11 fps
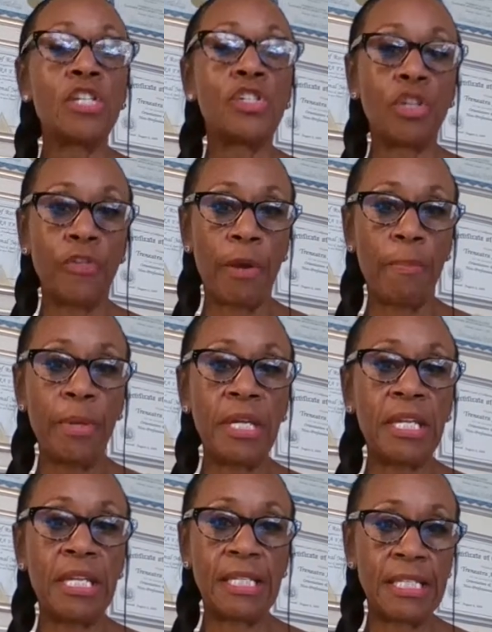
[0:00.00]
So they're
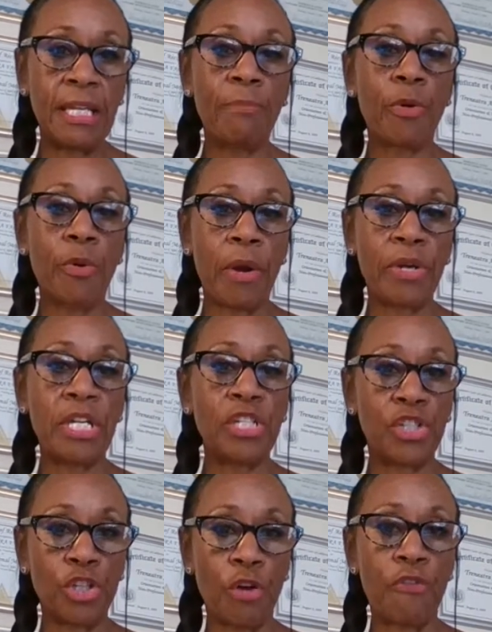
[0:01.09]
put in a temporary
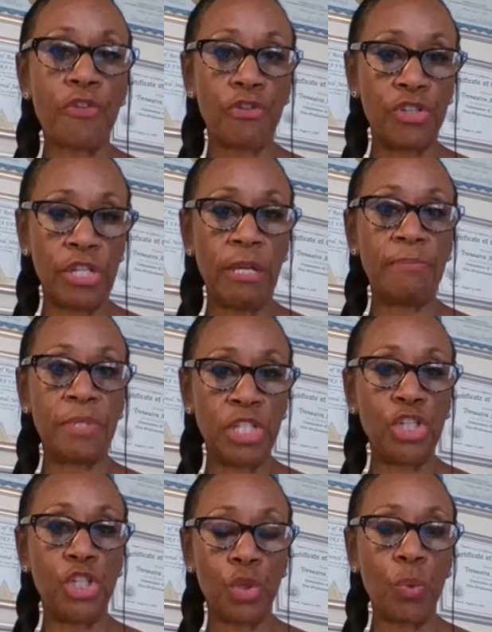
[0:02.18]
conservatorship
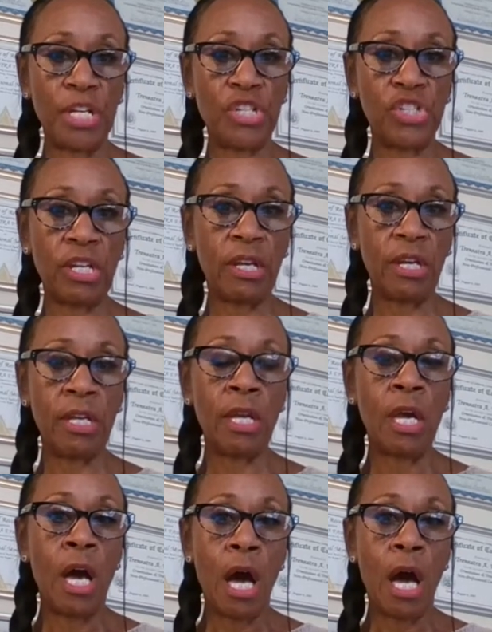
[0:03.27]
situation.